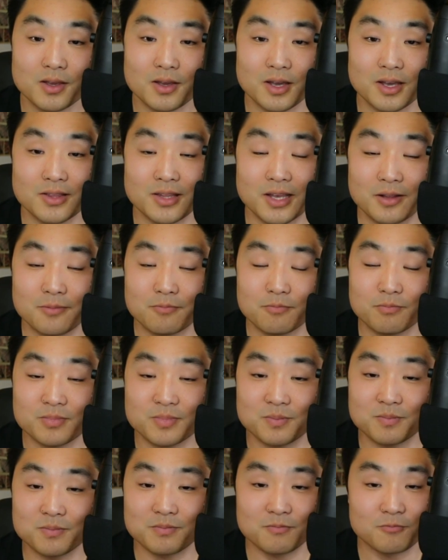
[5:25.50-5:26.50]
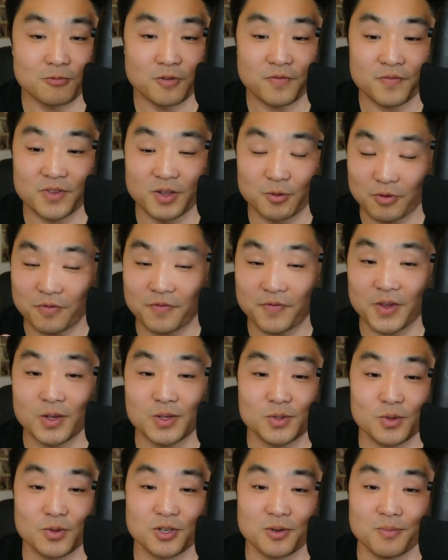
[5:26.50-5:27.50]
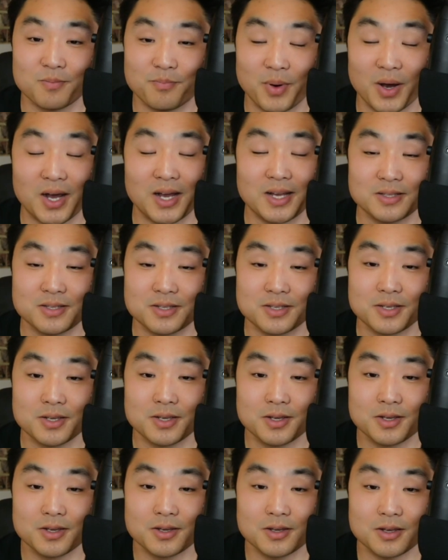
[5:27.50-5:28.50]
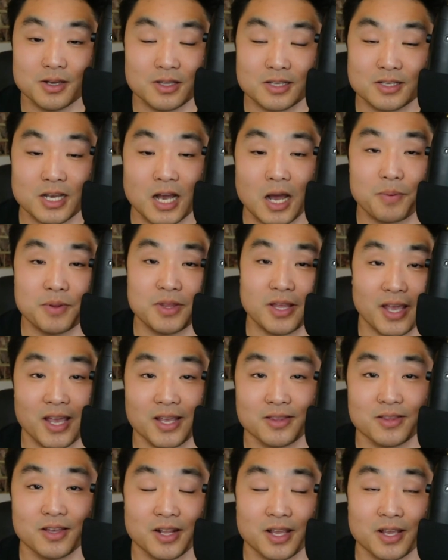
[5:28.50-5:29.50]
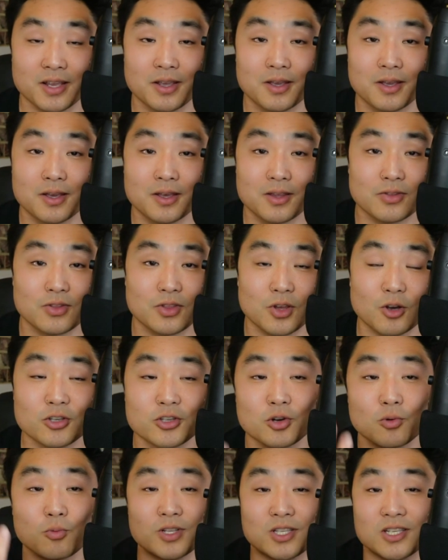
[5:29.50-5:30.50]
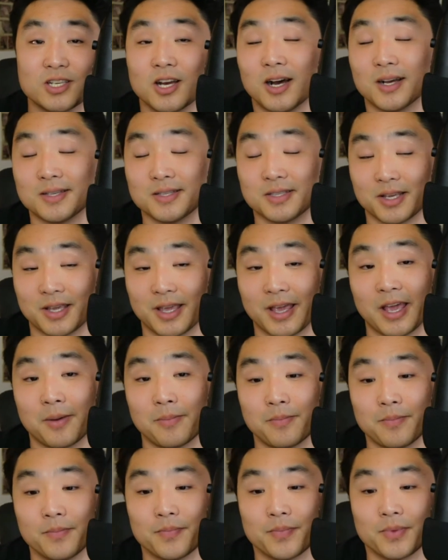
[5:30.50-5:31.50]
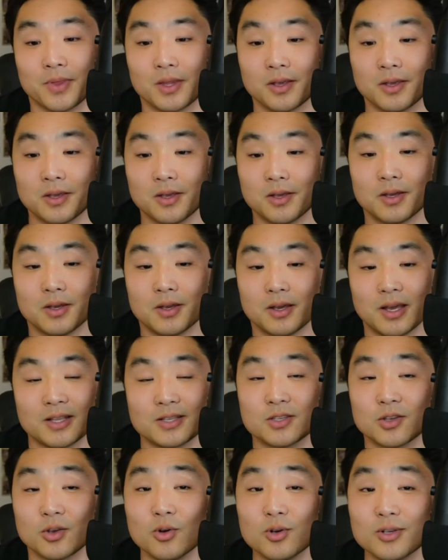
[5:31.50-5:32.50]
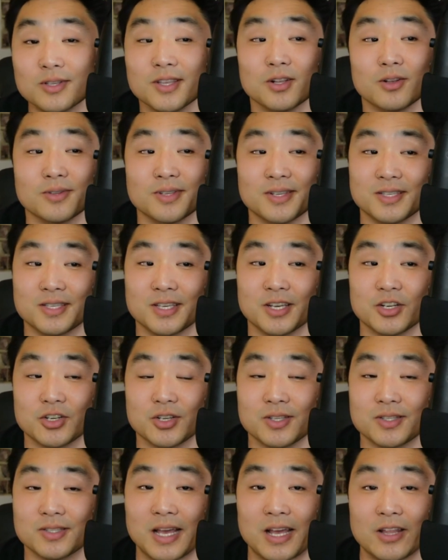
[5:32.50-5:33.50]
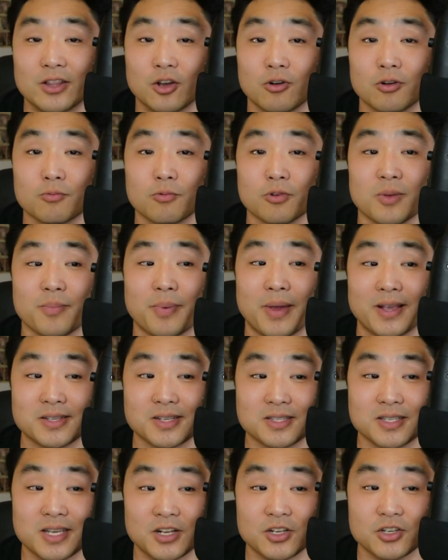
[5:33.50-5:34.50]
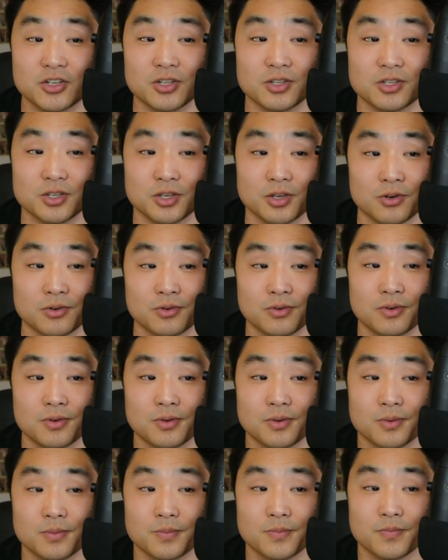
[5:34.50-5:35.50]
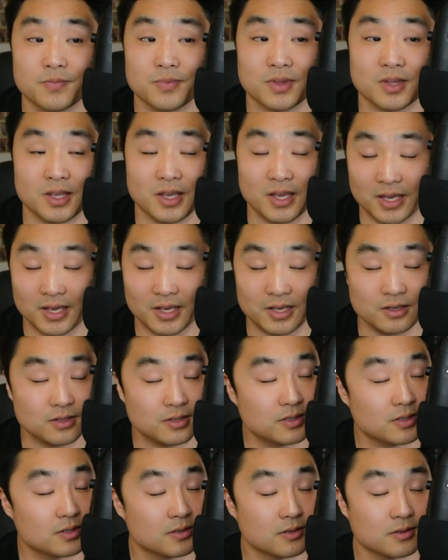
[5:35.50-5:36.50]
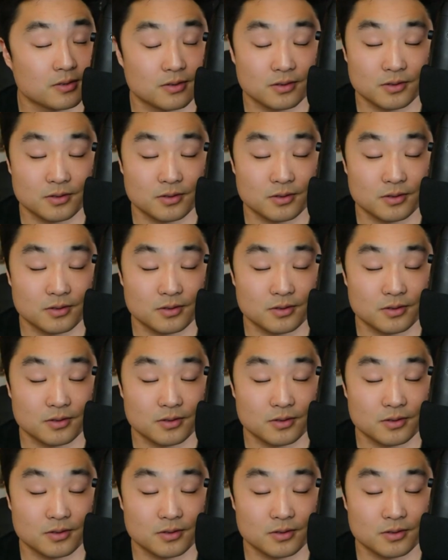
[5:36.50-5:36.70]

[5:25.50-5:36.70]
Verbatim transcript: And then ref- the refusal to bunt in the top of the eighth inning. Those are what's cost the game it's those little decisions that no one really pays attention to is